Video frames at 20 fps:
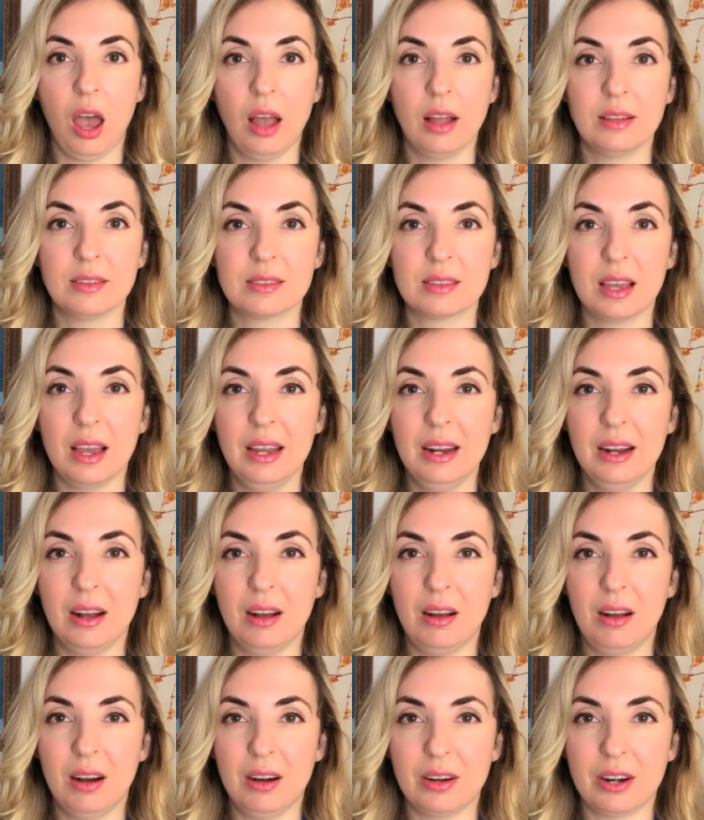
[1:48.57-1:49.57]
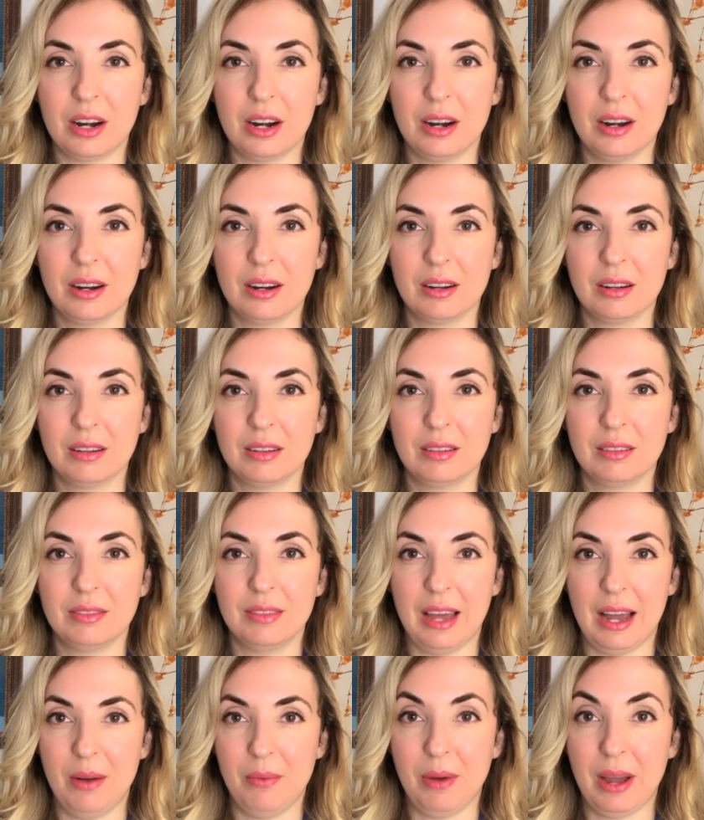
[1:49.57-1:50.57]
It's kind of harder
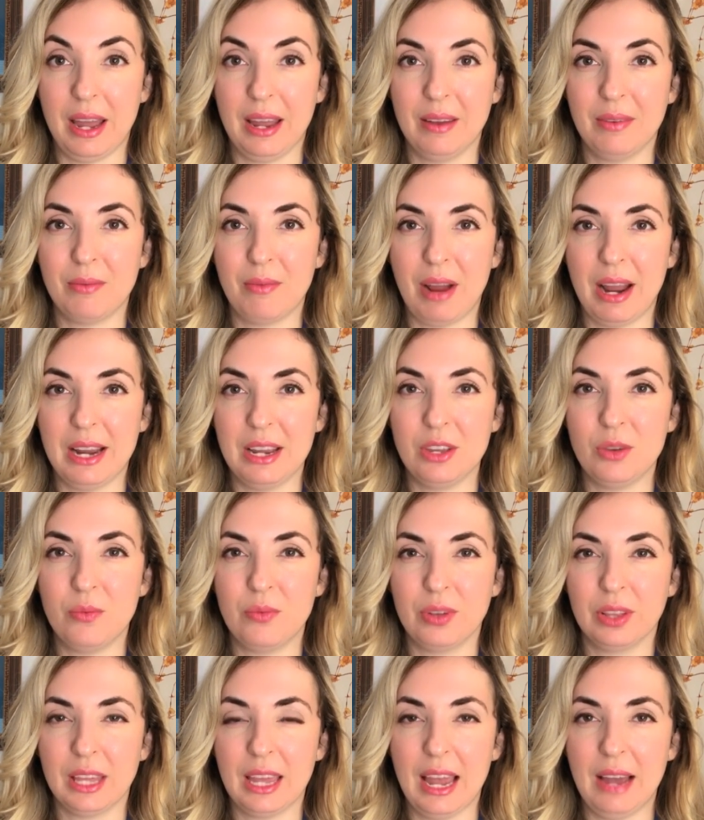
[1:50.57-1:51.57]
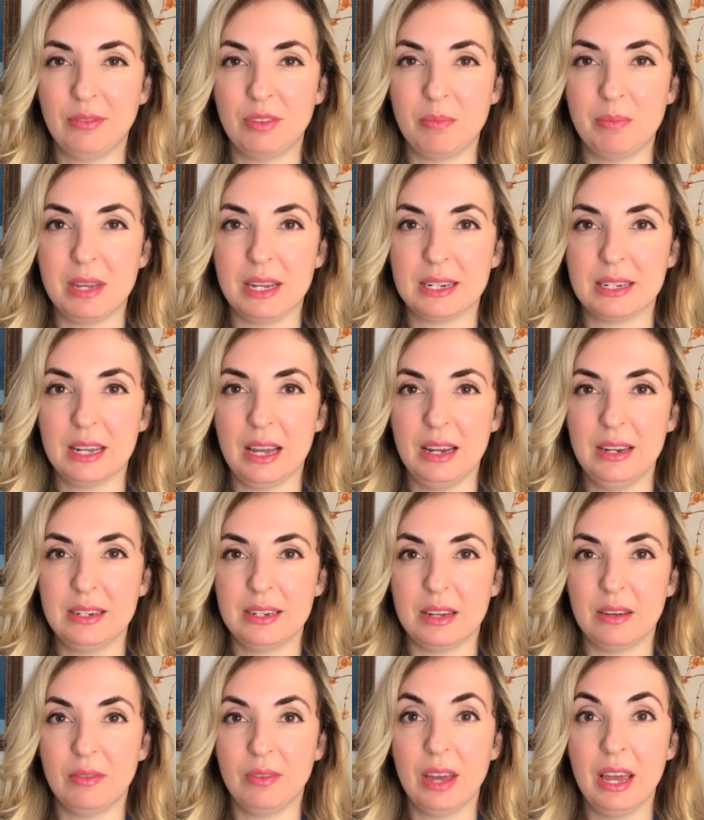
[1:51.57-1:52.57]
that way, right? You really have to be
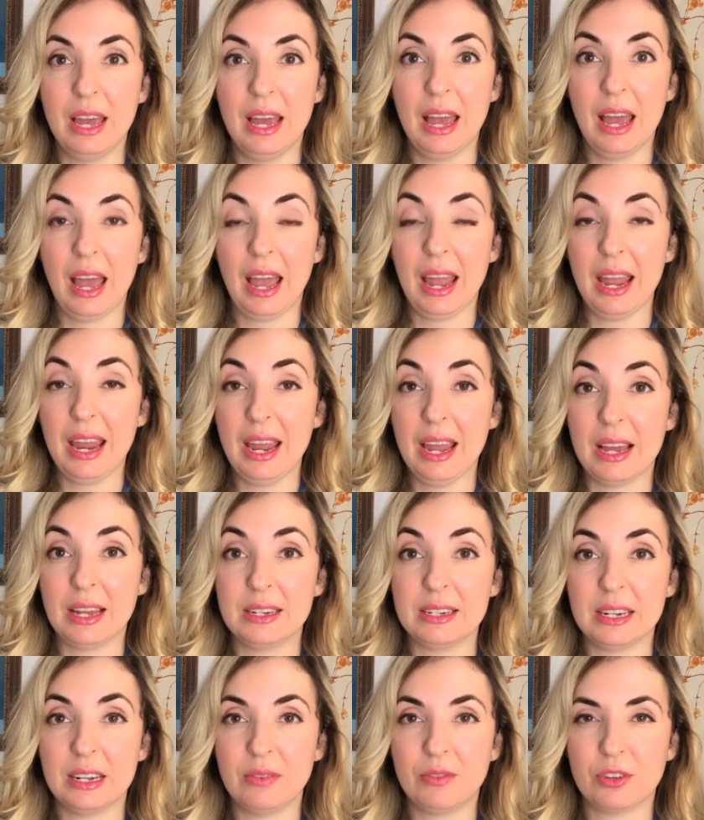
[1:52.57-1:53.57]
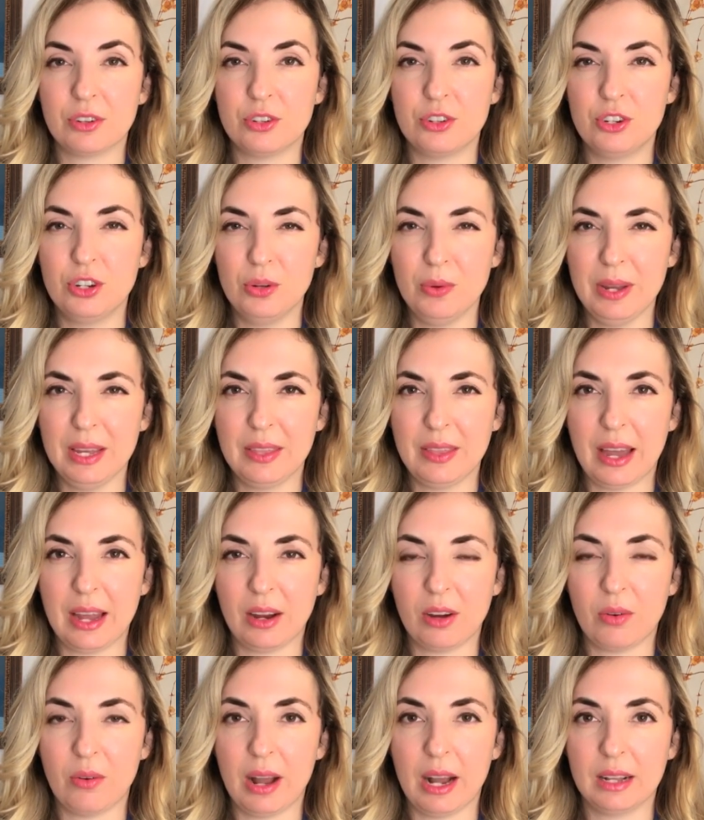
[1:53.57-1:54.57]
attentive. And if you're doing that
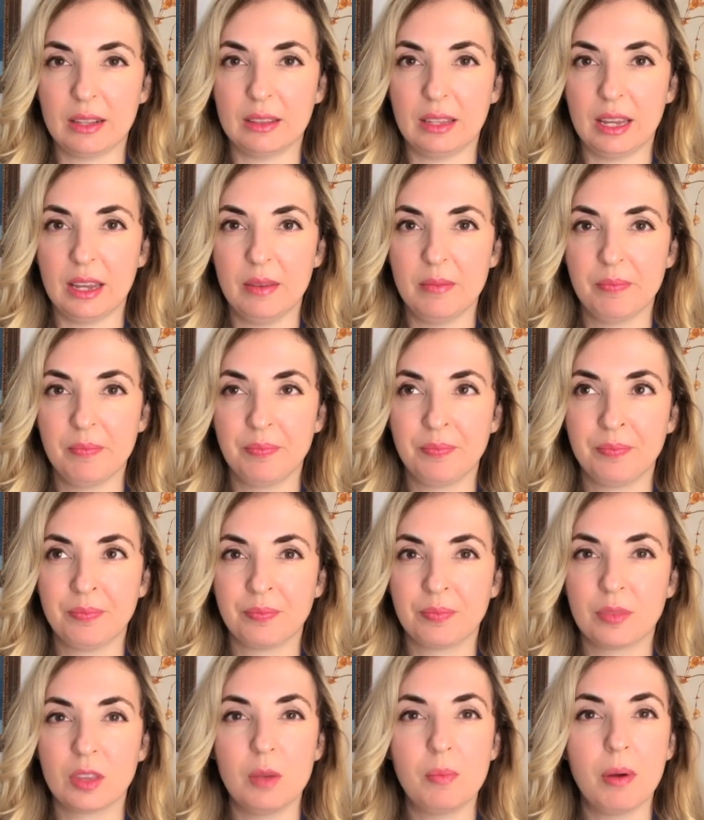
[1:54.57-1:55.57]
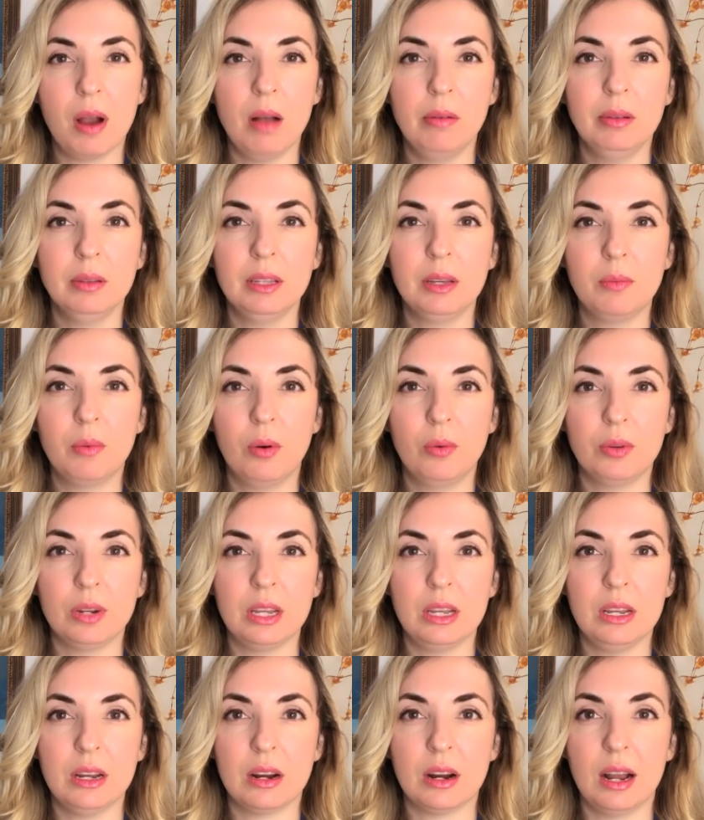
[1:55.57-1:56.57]
correctly, you probably won't
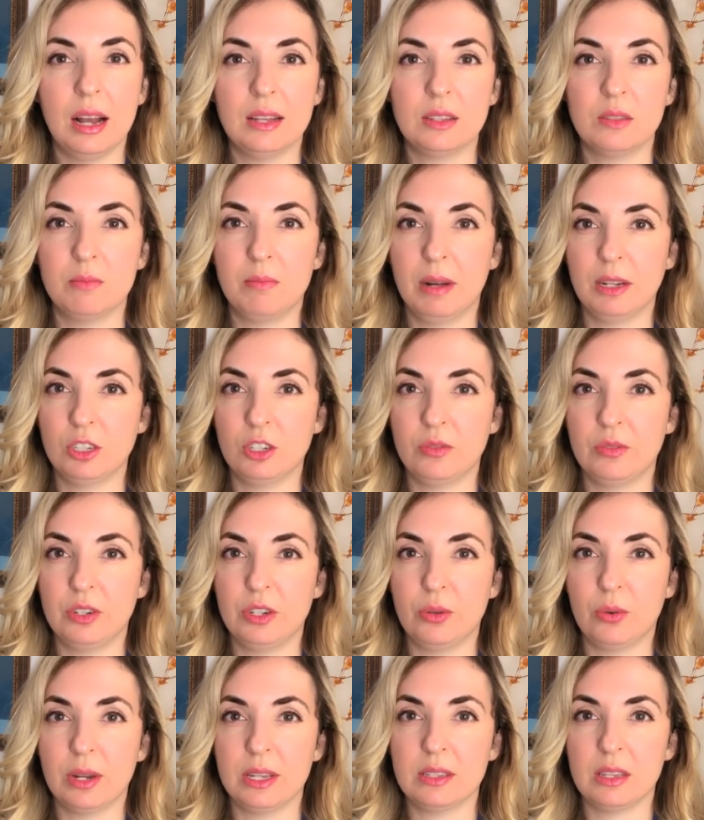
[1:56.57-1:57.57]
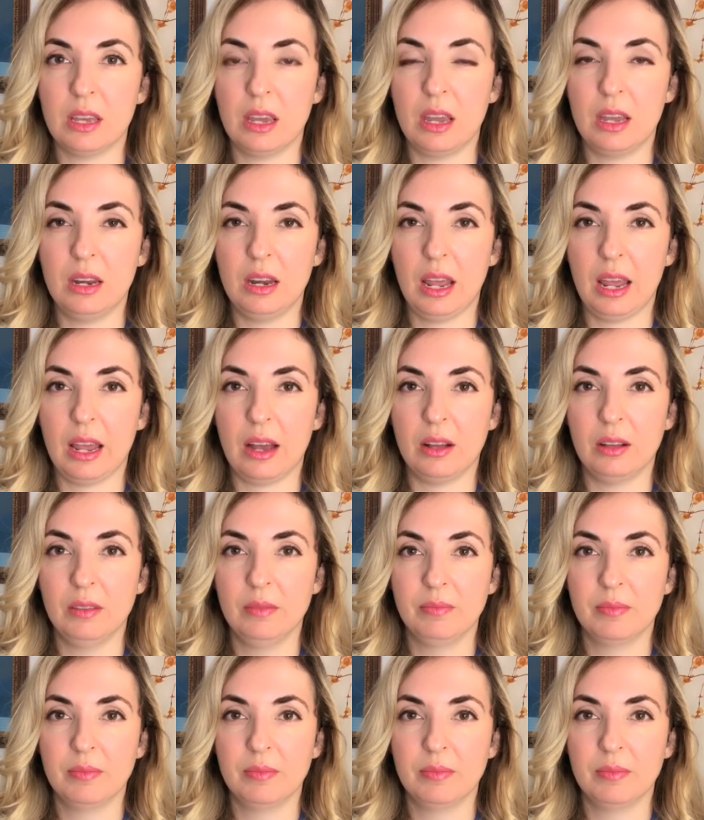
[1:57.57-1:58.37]
hear as much of a noisy inhale.